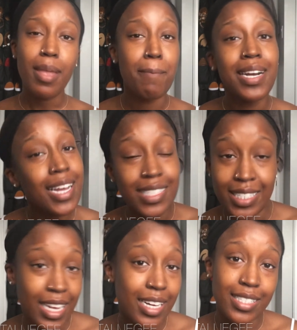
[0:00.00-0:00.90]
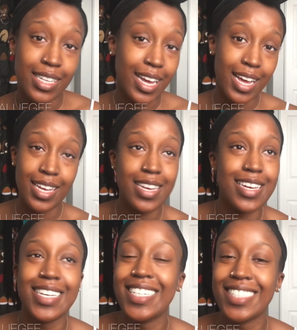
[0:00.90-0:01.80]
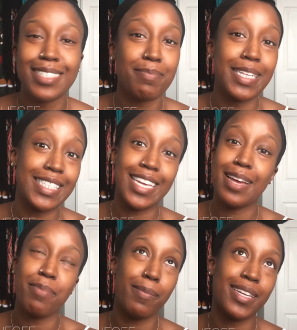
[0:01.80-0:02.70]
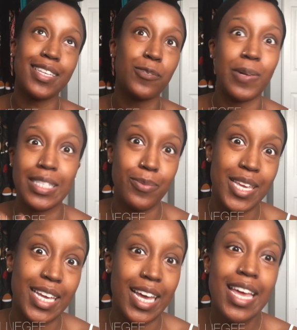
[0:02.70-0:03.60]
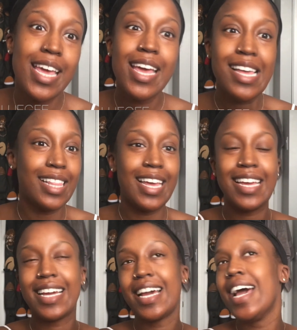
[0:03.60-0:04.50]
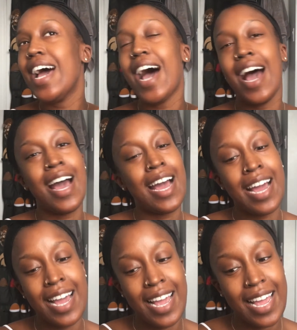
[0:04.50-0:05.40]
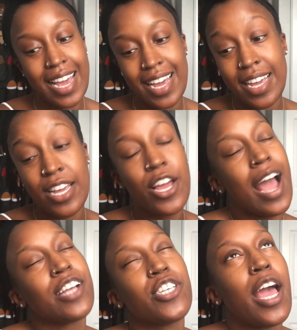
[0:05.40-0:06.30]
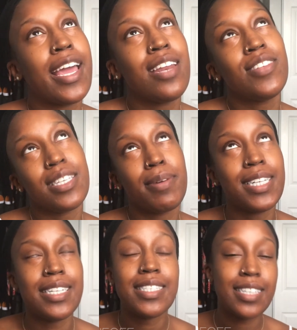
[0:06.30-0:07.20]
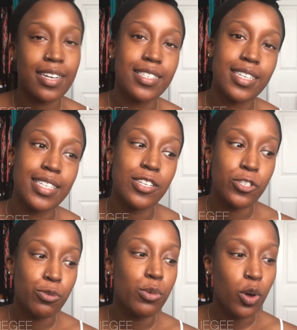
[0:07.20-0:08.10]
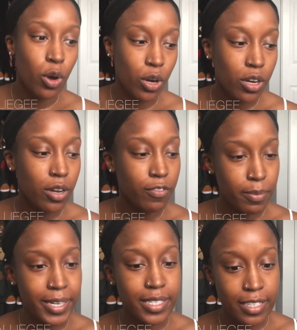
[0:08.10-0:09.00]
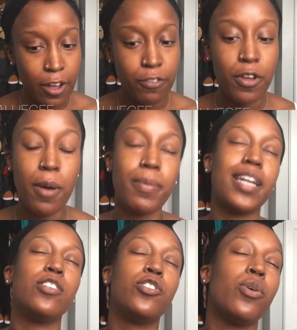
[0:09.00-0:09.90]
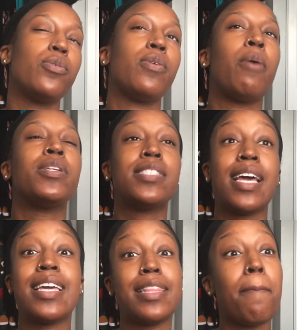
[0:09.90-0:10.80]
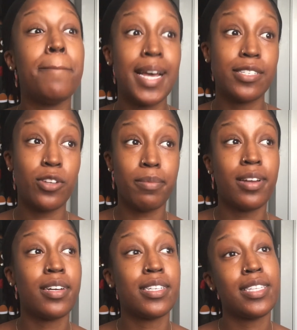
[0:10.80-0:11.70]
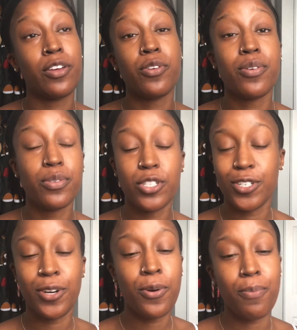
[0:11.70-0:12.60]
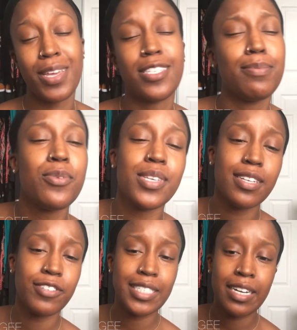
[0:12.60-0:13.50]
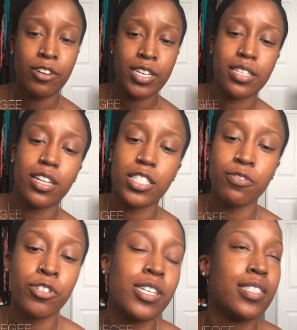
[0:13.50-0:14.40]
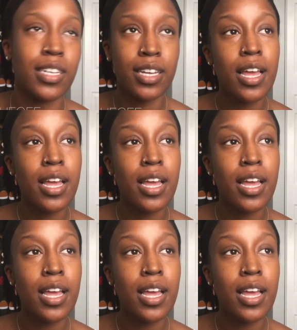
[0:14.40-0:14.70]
My diet sucks. Like I eat pizza probably at least once a week. Like I can't even say my diet sucks because I do cook for myself, but I wouldn't say I eat the best. So I'm not going to tell you to go make smoothies every day or eat lots of greens,